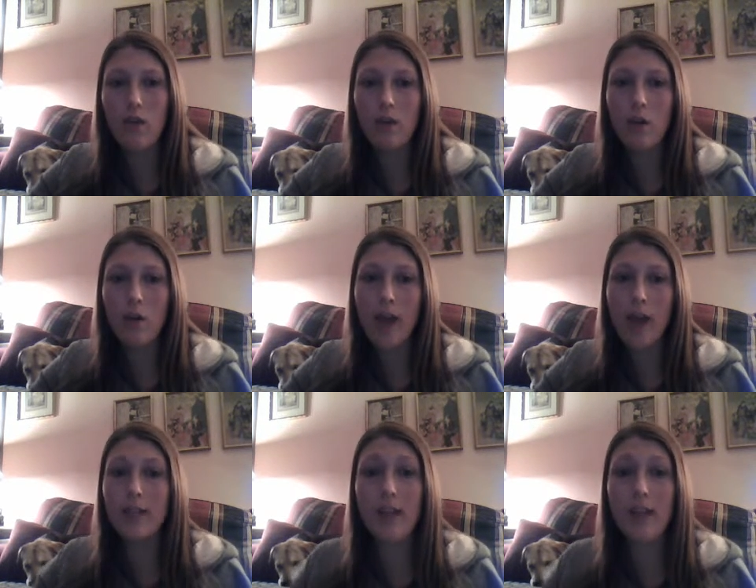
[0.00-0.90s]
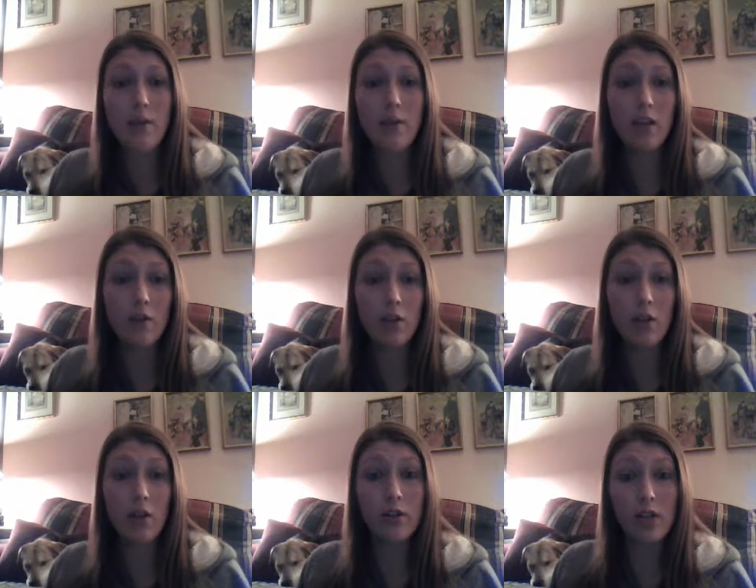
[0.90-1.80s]
If you could go back in time and
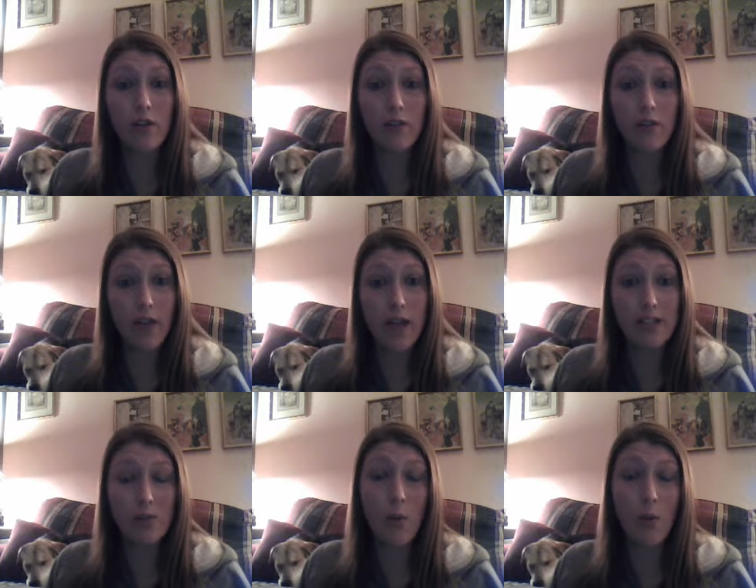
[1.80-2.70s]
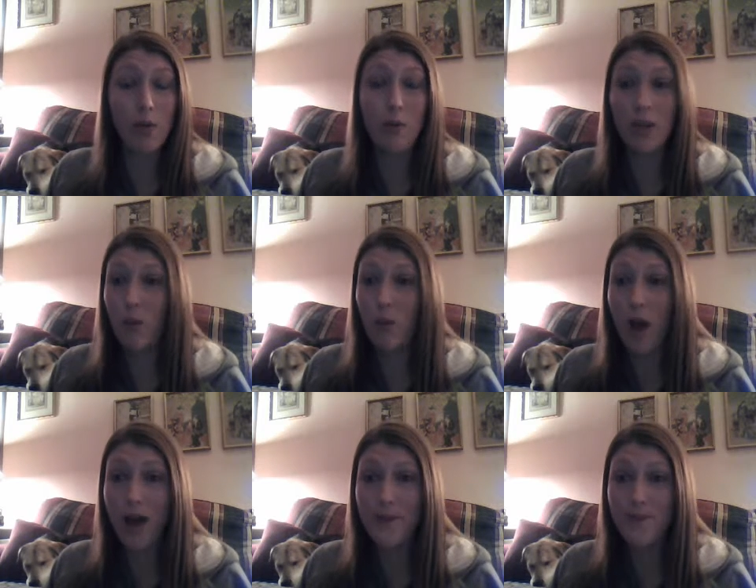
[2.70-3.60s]
give your younger self advice, what would it be
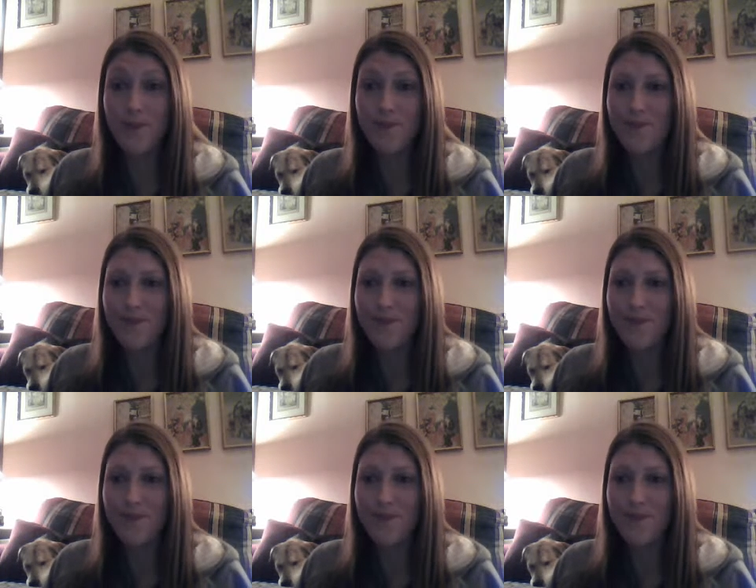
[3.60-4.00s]
and why?